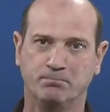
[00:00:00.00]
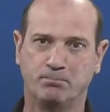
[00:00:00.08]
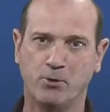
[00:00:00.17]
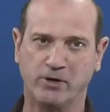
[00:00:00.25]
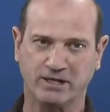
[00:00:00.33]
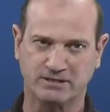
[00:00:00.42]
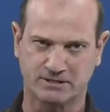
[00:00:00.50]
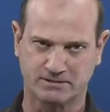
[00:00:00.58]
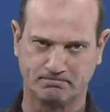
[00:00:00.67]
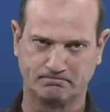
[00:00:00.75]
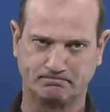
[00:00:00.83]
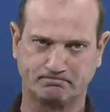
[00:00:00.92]
put
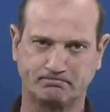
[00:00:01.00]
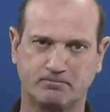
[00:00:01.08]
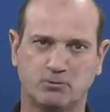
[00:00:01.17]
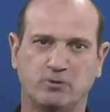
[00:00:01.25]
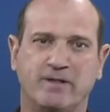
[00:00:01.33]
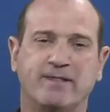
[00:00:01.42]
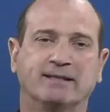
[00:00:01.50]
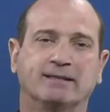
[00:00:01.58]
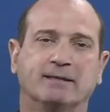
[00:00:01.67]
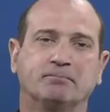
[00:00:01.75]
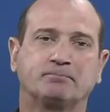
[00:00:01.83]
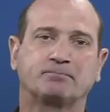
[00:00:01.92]
to the data.